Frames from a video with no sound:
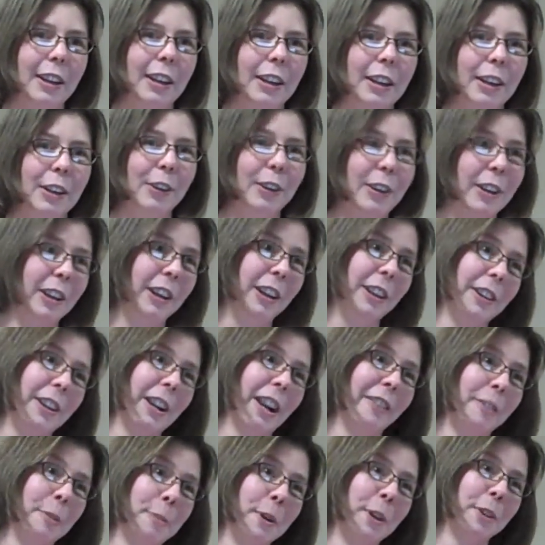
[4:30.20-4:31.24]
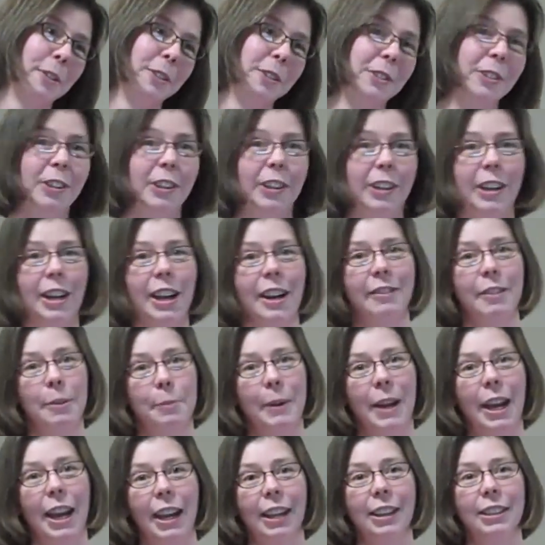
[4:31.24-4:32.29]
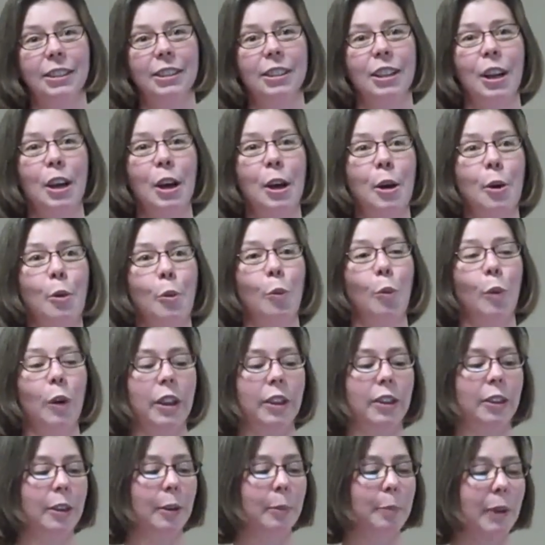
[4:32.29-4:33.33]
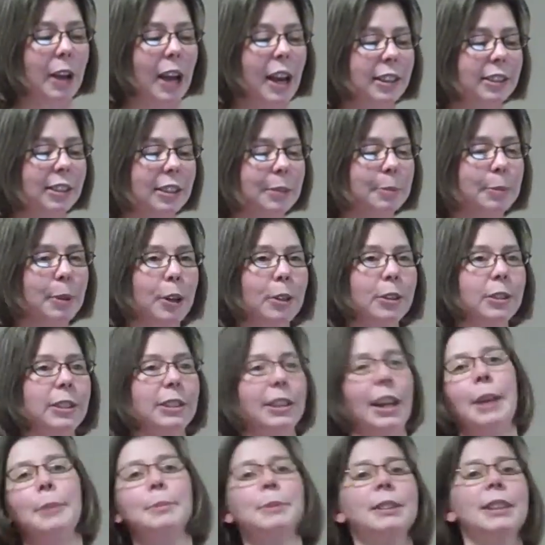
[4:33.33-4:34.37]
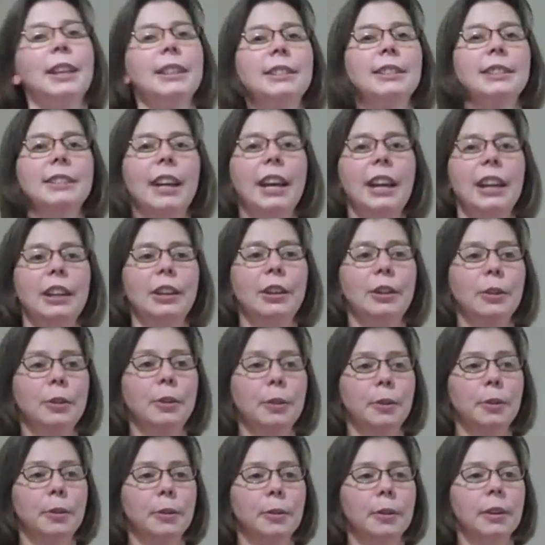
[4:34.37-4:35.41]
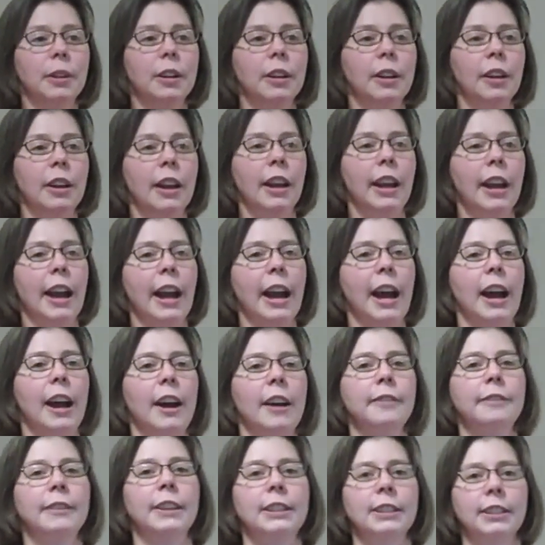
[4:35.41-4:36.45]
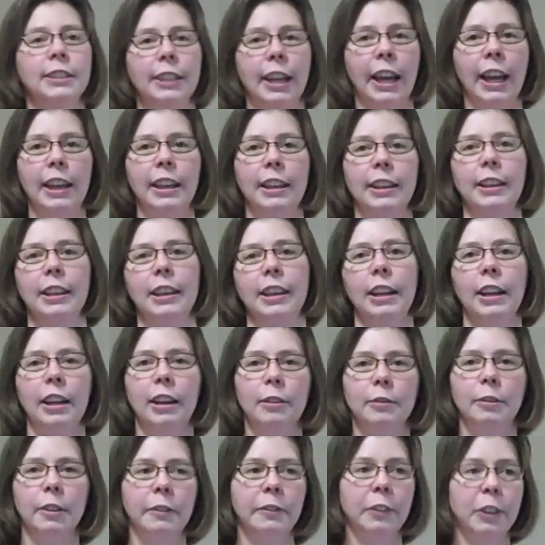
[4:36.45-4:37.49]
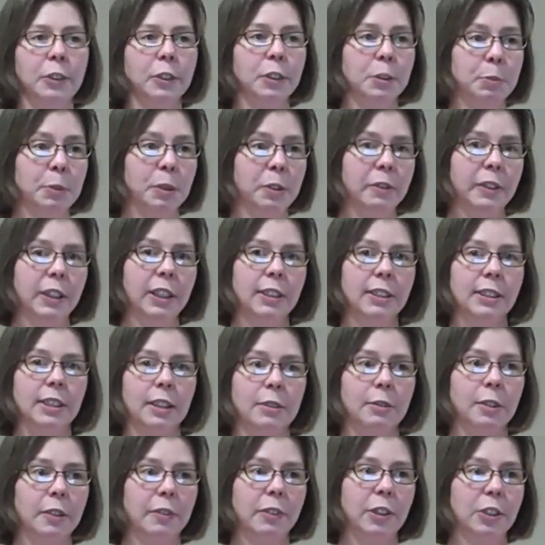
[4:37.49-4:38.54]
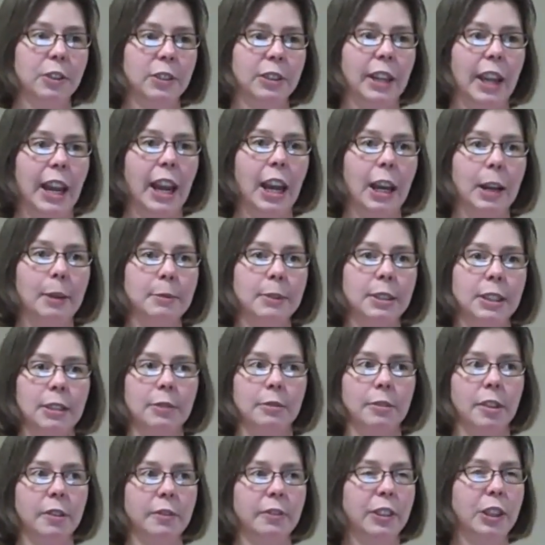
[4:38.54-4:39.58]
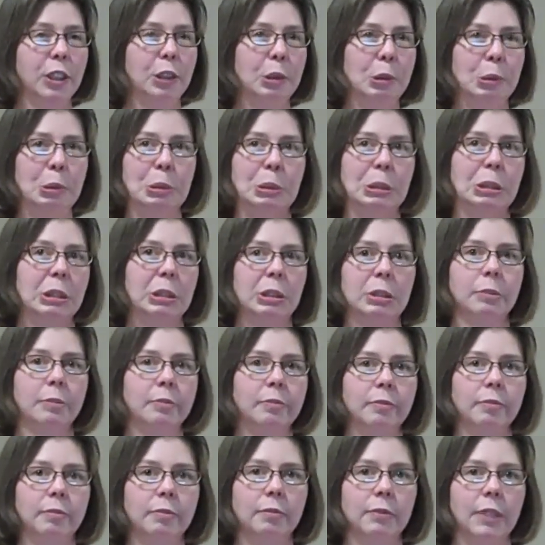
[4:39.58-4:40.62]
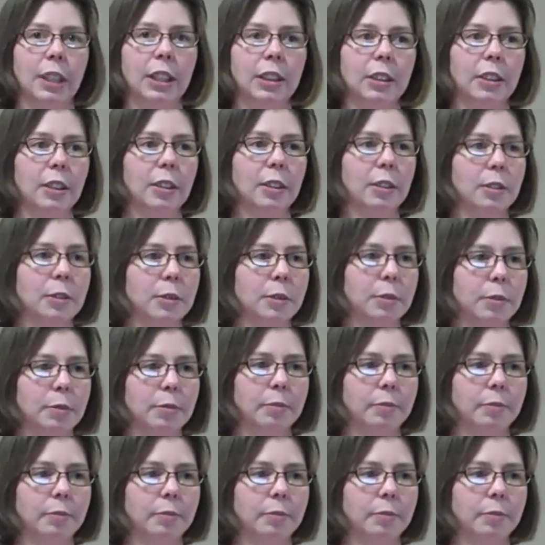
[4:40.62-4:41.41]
you can either have a post or you can have a page. With the custom post types, let's say you have a site that reviews movies and reviews games and reviews, I don't know,